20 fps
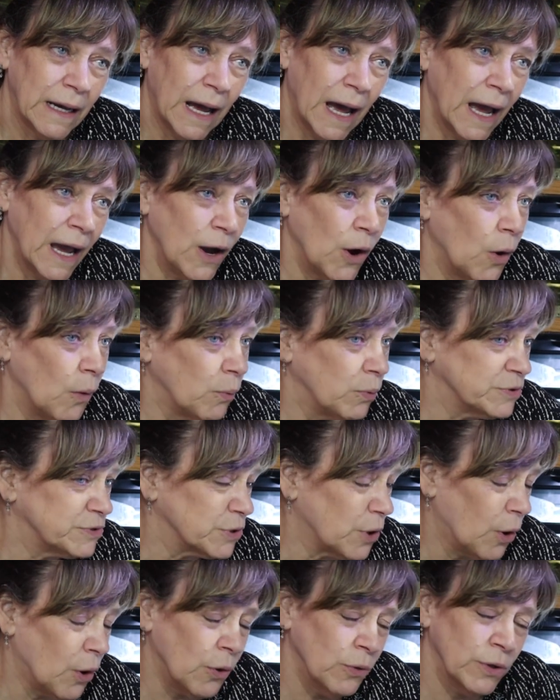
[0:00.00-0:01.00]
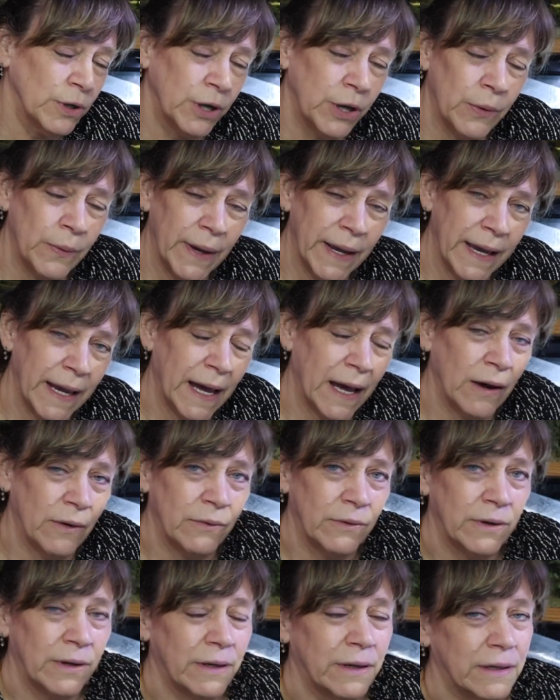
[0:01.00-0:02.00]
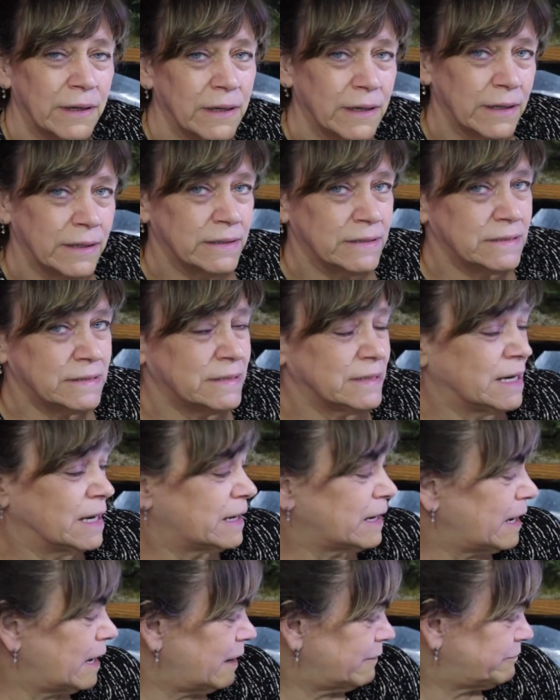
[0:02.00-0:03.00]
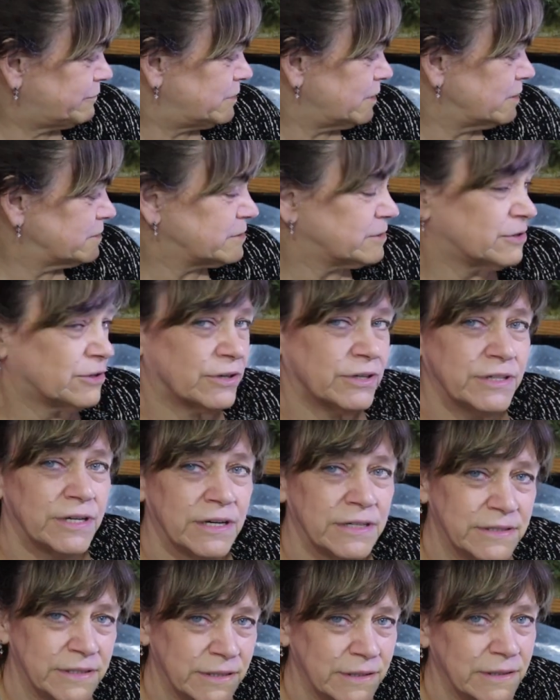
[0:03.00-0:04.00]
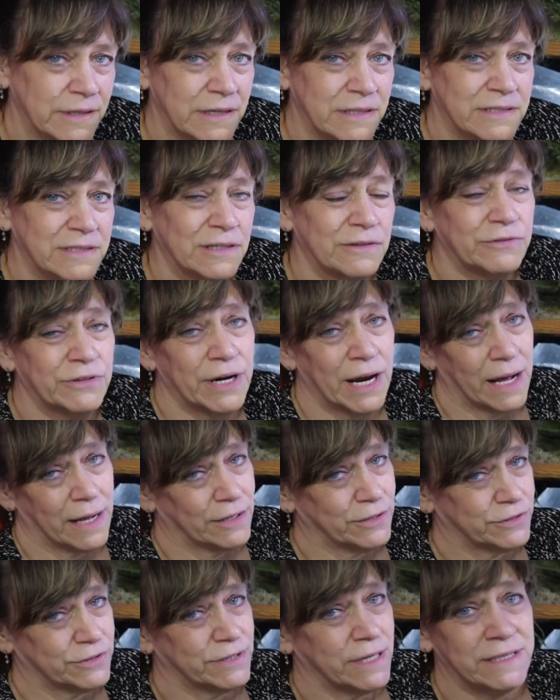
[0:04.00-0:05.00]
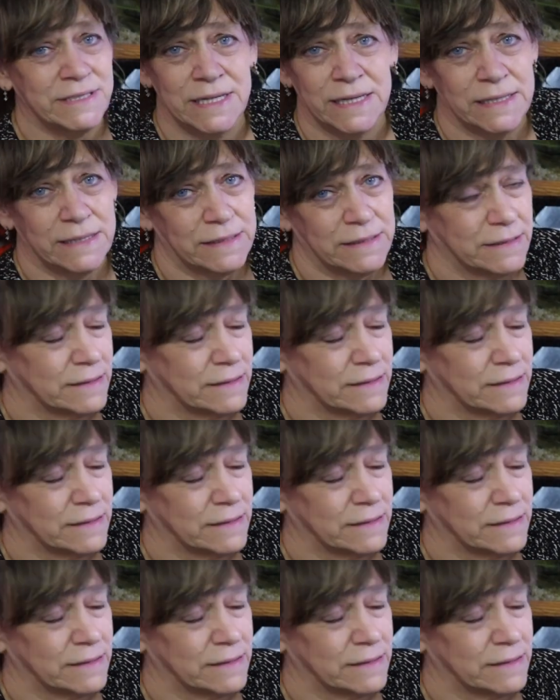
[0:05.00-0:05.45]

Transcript: I was only going out to get a half dozen or a dozen silver dollars. That's it.